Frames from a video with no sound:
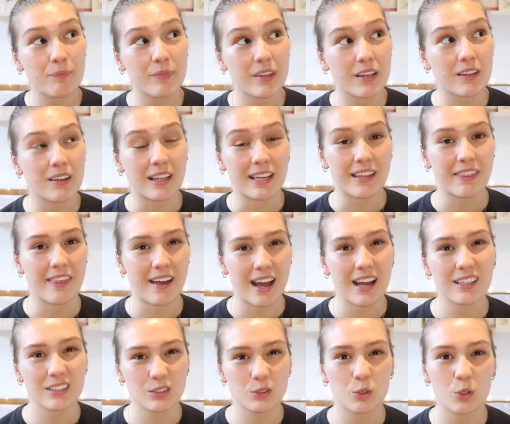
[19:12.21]
like that
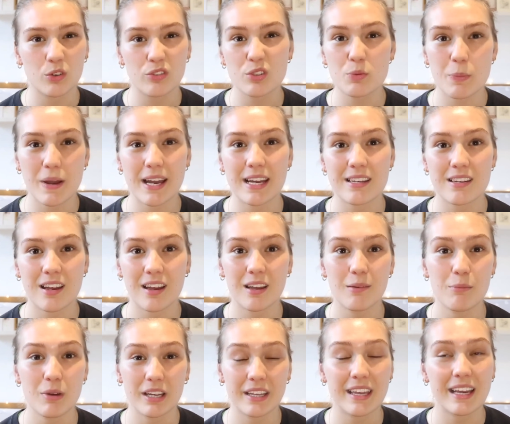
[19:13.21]
sort of spare time,
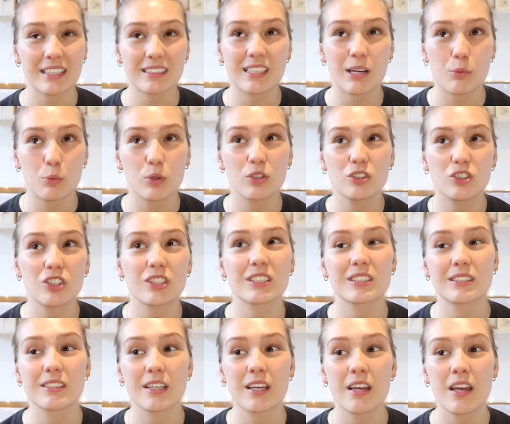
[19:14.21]
I guess I would just
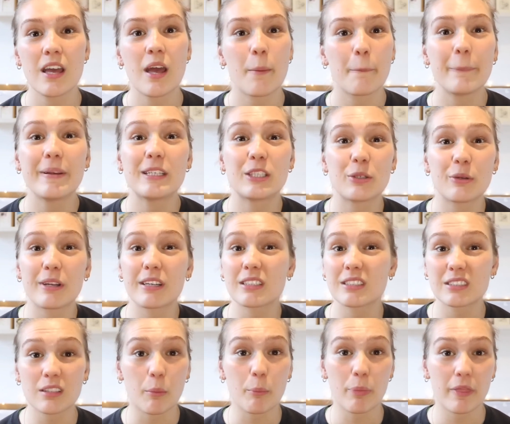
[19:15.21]
be doing
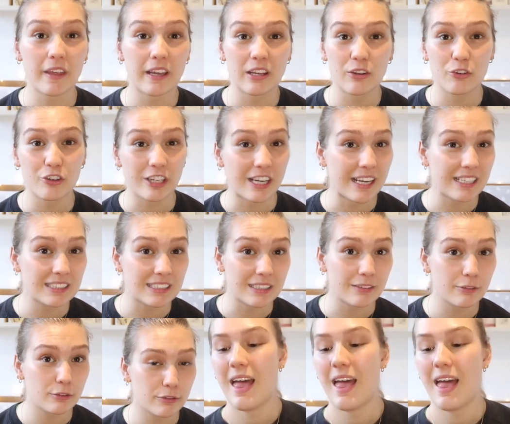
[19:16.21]
something creative.